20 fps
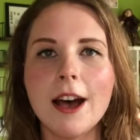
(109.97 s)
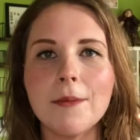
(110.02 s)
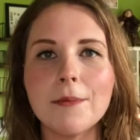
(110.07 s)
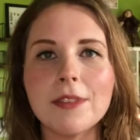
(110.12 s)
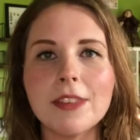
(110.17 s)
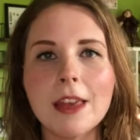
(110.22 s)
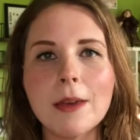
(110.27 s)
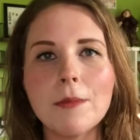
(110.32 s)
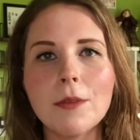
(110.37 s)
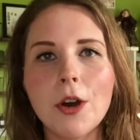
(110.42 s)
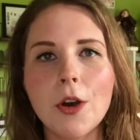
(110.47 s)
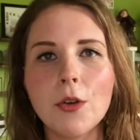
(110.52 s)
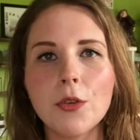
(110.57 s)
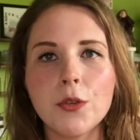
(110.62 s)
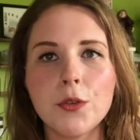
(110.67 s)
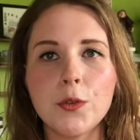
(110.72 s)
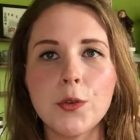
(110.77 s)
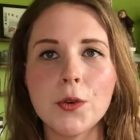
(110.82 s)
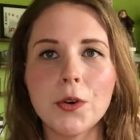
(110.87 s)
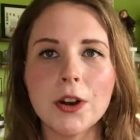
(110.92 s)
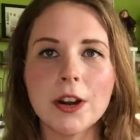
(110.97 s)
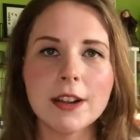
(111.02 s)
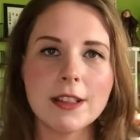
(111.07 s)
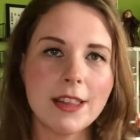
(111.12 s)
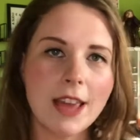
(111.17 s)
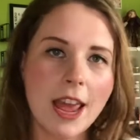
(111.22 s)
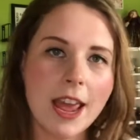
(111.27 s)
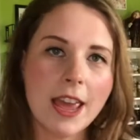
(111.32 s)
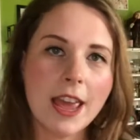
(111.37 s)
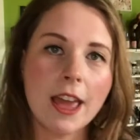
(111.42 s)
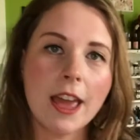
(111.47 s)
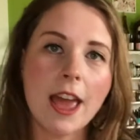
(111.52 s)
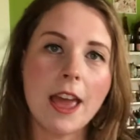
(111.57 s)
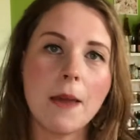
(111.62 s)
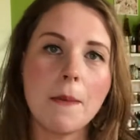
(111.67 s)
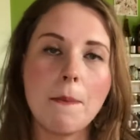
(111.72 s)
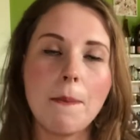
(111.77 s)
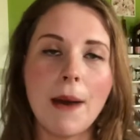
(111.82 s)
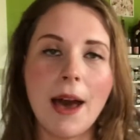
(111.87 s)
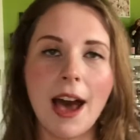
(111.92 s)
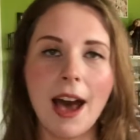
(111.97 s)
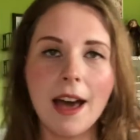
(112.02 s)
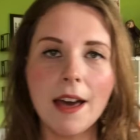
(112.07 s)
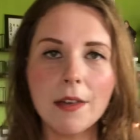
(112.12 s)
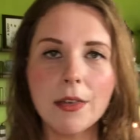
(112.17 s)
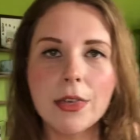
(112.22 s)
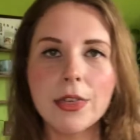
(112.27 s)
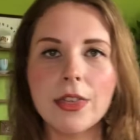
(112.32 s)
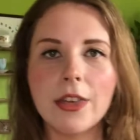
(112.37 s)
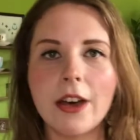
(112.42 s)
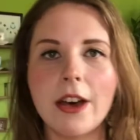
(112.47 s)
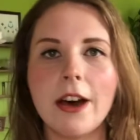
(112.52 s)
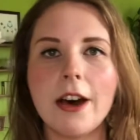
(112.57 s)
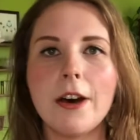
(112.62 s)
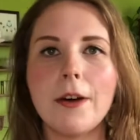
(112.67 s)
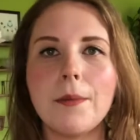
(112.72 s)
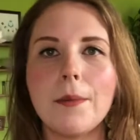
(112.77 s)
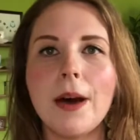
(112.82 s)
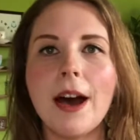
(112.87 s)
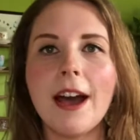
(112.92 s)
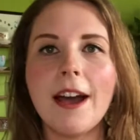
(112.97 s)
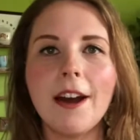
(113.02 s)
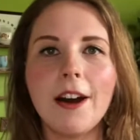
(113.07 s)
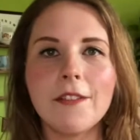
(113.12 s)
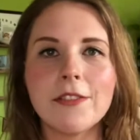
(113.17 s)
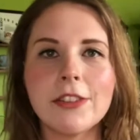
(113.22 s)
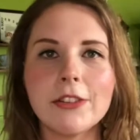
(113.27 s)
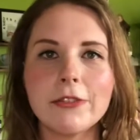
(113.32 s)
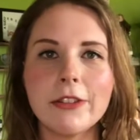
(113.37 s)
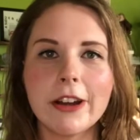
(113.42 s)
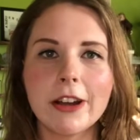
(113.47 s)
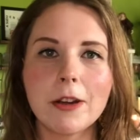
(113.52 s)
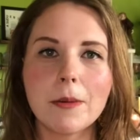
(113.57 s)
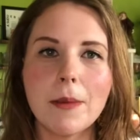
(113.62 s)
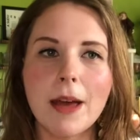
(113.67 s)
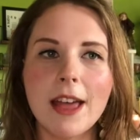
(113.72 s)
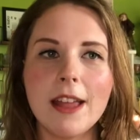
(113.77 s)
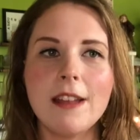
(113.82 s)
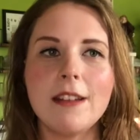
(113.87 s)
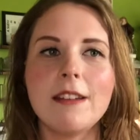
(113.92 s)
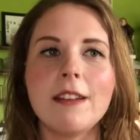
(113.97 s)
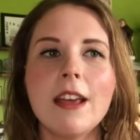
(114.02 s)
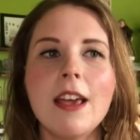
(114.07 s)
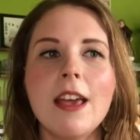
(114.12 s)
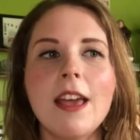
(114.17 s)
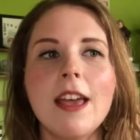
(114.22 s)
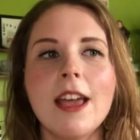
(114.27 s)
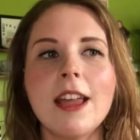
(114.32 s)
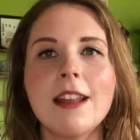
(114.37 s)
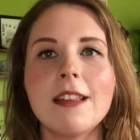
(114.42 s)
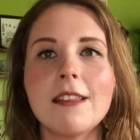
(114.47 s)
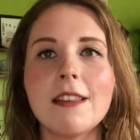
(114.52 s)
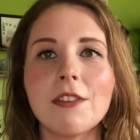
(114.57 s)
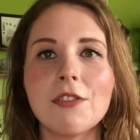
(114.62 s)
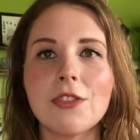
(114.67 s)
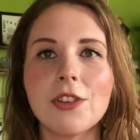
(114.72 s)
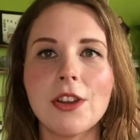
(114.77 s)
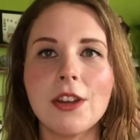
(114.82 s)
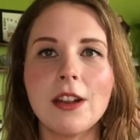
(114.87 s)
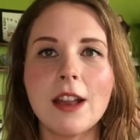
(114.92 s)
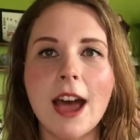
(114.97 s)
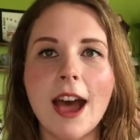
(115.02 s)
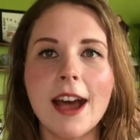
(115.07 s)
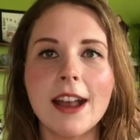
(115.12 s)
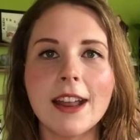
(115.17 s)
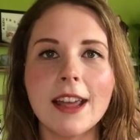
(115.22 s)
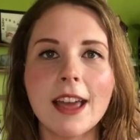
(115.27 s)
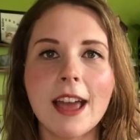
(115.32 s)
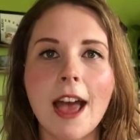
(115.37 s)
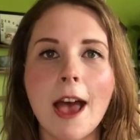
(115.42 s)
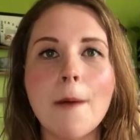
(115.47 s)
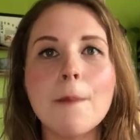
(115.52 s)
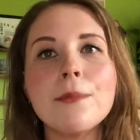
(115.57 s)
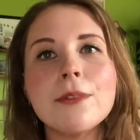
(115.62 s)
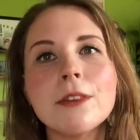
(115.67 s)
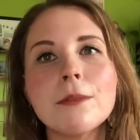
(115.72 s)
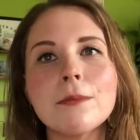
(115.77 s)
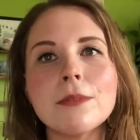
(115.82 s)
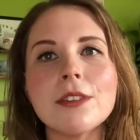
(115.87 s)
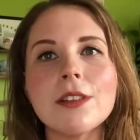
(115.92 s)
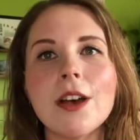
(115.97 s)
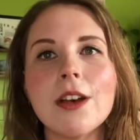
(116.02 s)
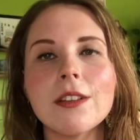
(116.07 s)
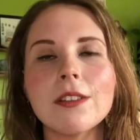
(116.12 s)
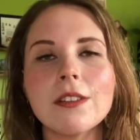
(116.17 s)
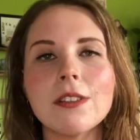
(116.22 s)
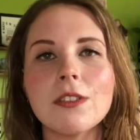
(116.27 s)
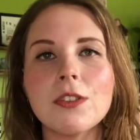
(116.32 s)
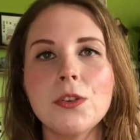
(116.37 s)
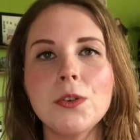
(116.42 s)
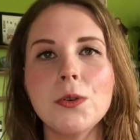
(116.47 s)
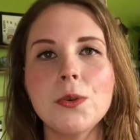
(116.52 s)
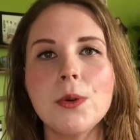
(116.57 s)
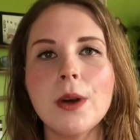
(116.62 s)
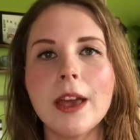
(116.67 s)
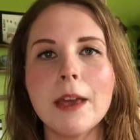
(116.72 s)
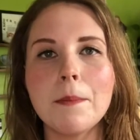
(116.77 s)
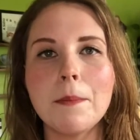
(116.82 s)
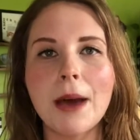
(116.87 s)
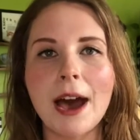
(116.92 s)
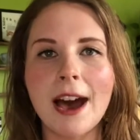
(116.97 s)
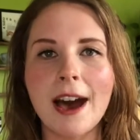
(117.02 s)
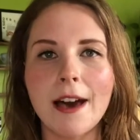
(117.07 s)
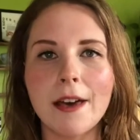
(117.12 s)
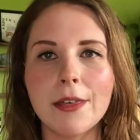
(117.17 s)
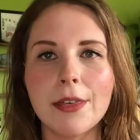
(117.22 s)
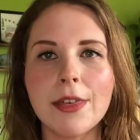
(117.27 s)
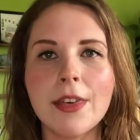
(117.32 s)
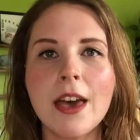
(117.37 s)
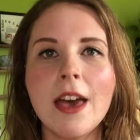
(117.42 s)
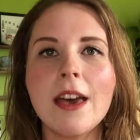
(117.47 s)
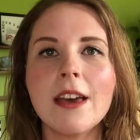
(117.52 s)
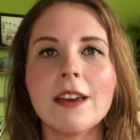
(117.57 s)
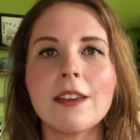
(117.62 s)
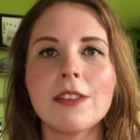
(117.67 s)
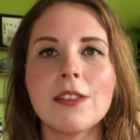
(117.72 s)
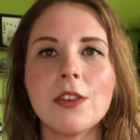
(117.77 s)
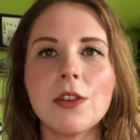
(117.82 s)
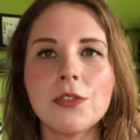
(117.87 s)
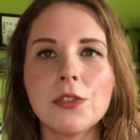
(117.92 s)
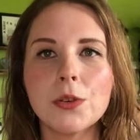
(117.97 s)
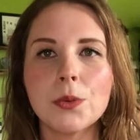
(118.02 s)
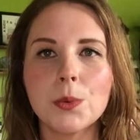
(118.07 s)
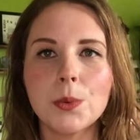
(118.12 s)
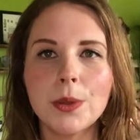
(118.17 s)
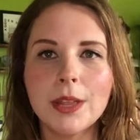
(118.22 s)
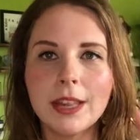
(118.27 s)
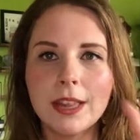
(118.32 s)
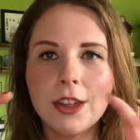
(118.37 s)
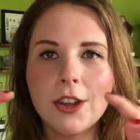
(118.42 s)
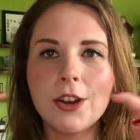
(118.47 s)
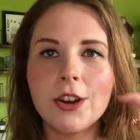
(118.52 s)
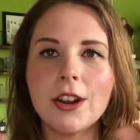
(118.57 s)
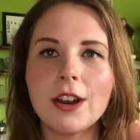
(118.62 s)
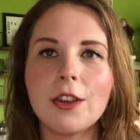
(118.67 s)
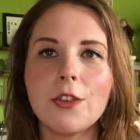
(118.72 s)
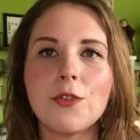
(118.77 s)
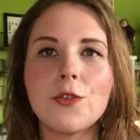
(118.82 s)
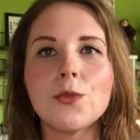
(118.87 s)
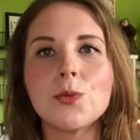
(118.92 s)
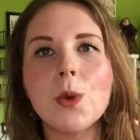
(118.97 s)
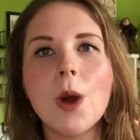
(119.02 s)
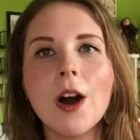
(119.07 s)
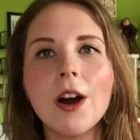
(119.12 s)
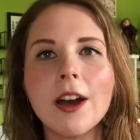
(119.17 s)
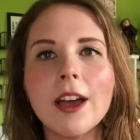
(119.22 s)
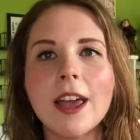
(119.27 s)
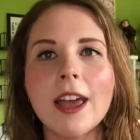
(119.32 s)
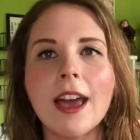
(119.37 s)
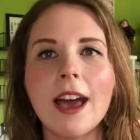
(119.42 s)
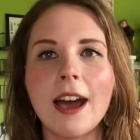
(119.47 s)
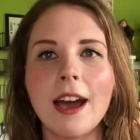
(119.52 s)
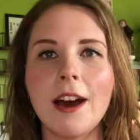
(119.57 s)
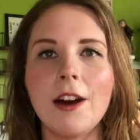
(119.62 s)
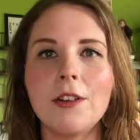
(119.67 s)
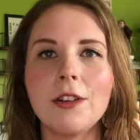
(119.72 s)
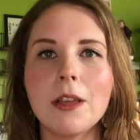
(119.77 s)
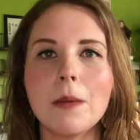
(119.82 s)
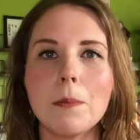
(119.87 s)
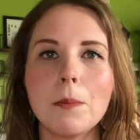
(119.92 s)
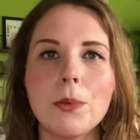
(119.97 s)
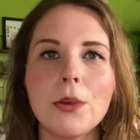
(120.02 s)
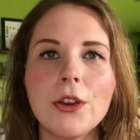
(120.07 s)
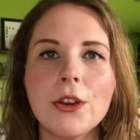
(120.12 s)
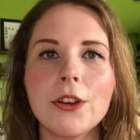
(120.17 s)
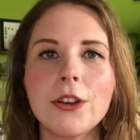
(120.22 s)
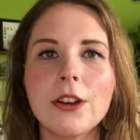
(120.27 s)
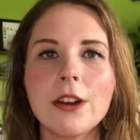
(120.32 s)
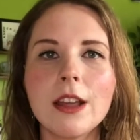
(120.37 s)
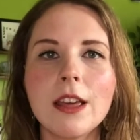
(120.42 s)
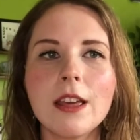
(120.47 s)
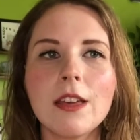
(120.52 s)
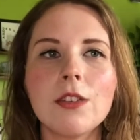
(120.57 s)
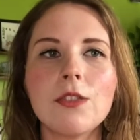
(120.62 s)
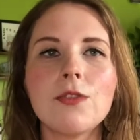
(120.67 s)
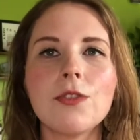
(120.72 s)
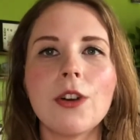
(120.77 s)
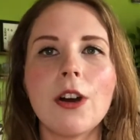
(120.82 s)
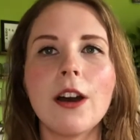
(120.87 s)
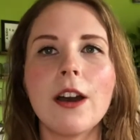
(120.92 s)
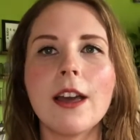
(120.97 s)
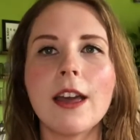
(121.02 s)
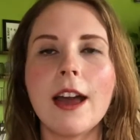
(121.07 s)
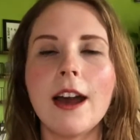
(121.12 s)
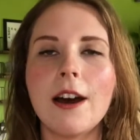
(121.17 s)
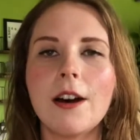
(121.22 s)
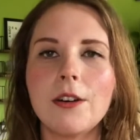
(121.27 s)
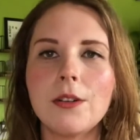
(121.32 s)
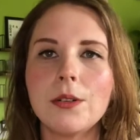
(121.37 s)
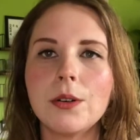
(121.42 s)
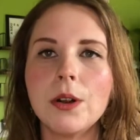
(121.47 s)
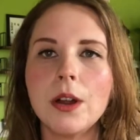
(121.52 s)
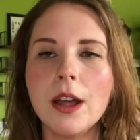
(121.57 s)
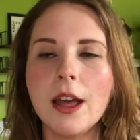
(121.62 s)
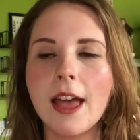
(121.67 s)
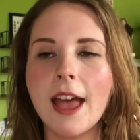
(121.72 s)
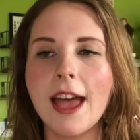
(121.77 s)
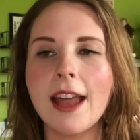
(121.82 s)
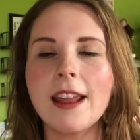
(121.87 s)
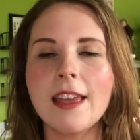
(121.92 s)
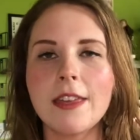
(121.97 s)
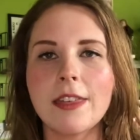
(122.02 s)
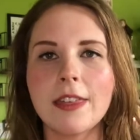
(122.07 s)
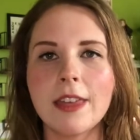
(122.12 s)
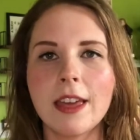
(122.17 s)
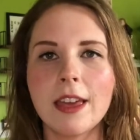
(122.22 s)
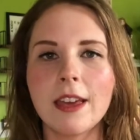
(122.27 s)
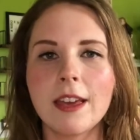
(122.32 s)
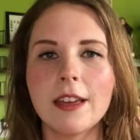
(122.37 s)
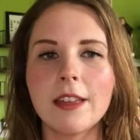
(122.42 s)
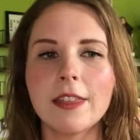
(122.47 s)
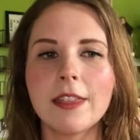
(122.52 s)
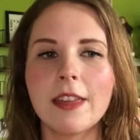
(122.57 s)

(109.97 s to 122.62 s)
Same goes for taking a bath. I often recommend, in addition, adding Epsom salts to a bath, because those are really good at drawing out impurities, drawing out anything